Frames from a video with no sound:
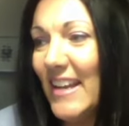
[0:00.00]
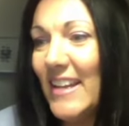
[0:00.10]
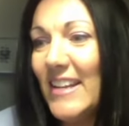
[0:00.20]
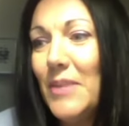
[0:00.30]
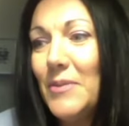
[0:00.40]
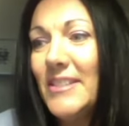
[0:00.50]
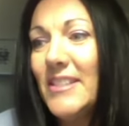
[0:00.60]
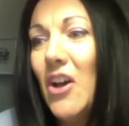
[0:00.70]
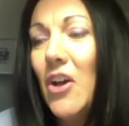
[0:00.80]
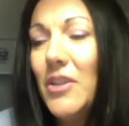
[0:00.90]
And he
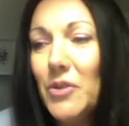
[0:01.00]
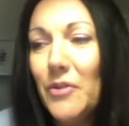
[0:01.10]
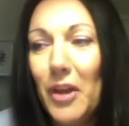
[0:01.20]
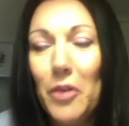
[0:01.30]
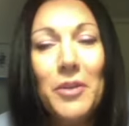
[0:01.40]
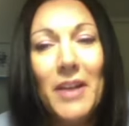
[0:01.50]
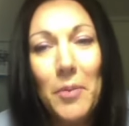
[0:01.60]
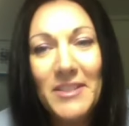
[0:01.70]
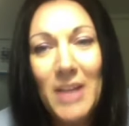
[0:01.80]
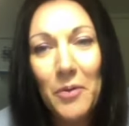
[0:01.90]
was also available to
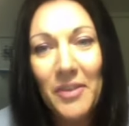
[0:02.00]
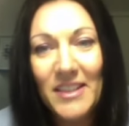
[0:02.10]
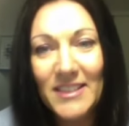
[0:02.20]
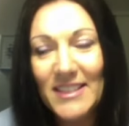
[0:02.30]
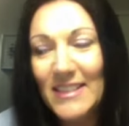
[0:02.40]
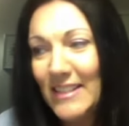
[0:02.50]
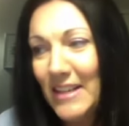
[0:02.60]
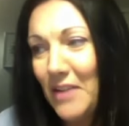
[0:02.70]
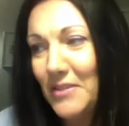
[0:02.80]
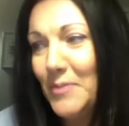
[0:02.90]
help us out with this season
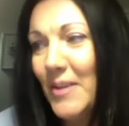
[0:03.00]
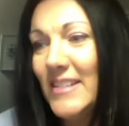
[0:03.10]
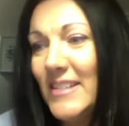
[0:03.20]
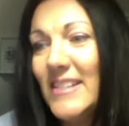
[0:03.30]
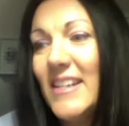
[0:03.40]
announcement.